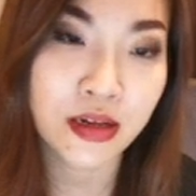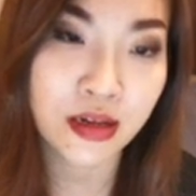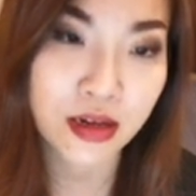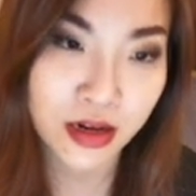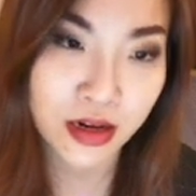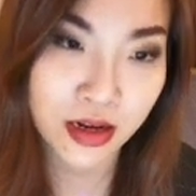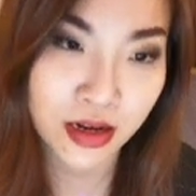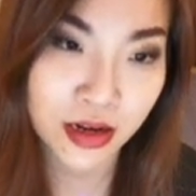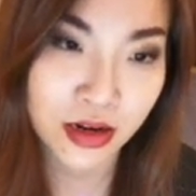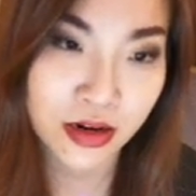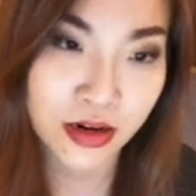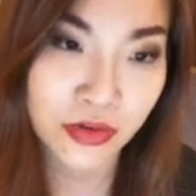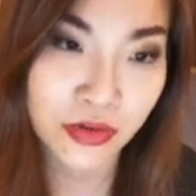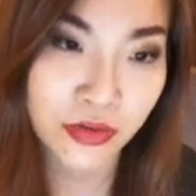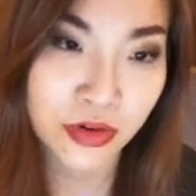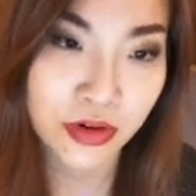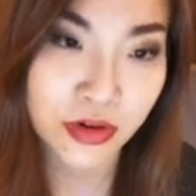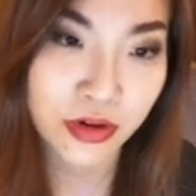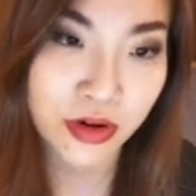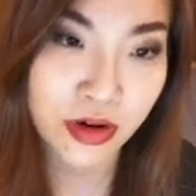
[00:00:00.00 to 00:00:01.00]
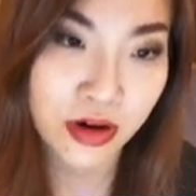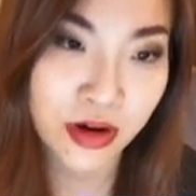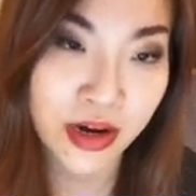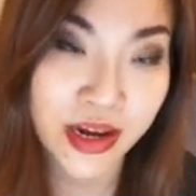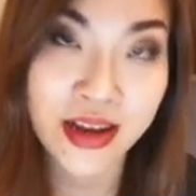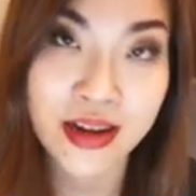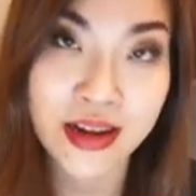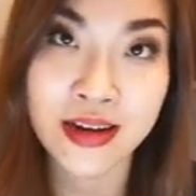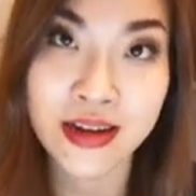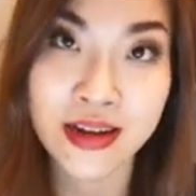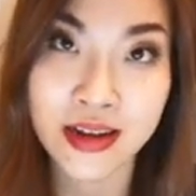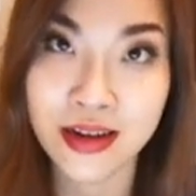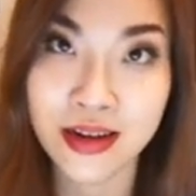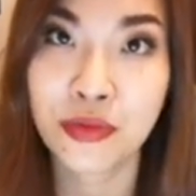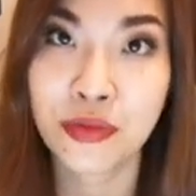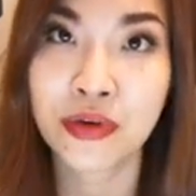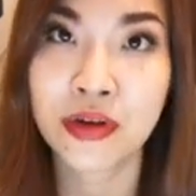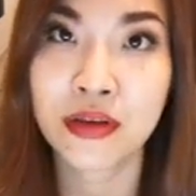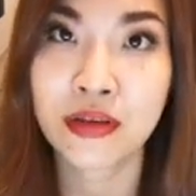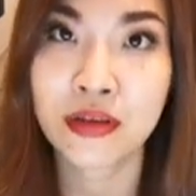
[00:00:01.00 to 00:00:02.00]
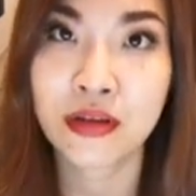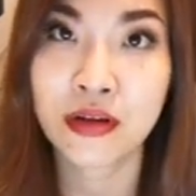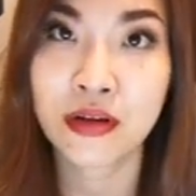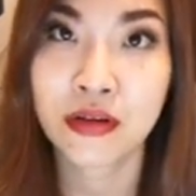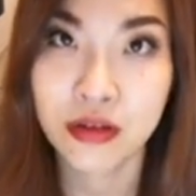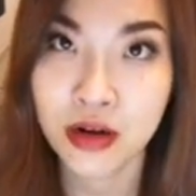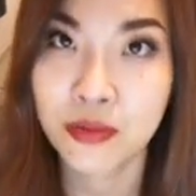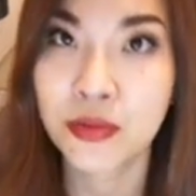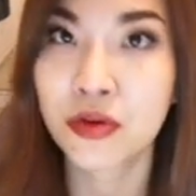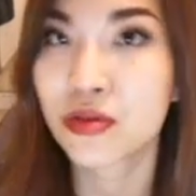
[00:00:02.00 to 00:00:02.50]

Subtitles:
and then end it with normal